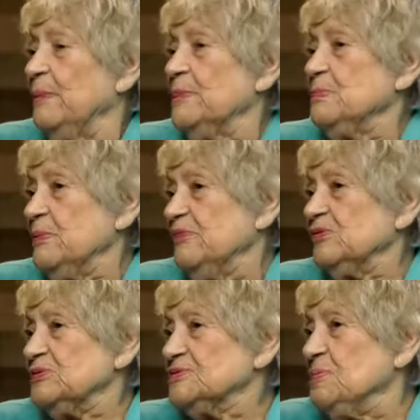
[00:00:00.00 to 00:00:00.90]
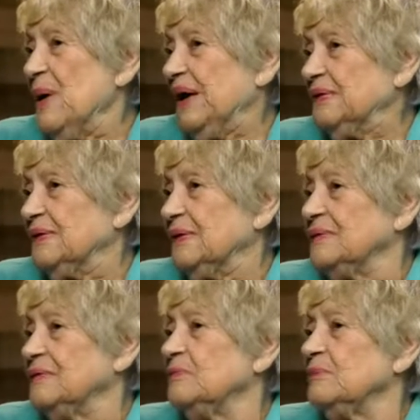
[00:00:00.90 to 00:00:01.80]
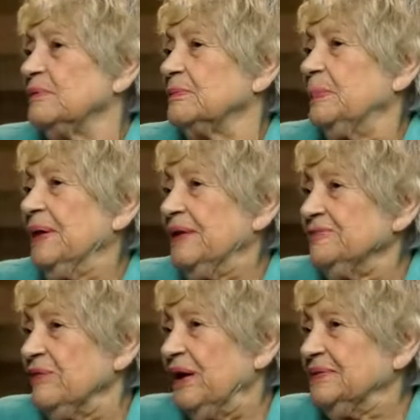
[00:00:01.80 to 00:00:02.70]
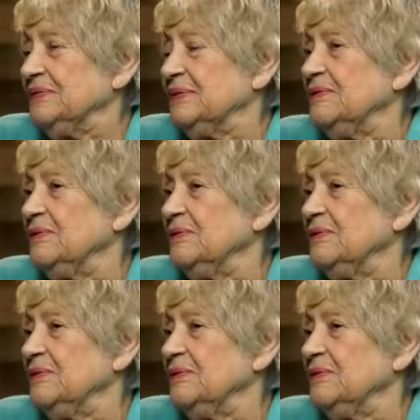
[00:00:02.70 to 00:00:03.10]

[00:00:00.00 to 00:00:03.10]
when we first met, you were a playwright.